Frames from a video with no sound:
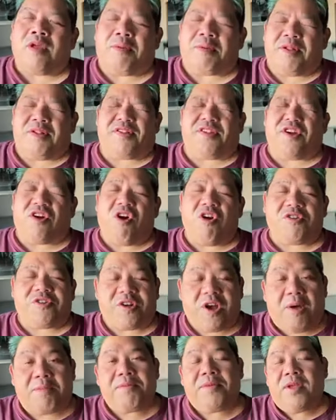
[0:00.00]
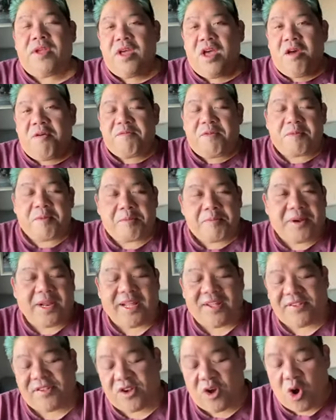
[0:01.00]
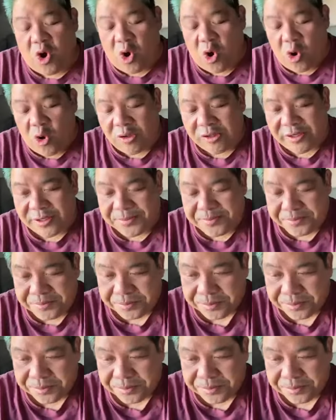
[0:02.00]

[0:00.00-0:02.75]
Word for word: his cigar shop, from a place called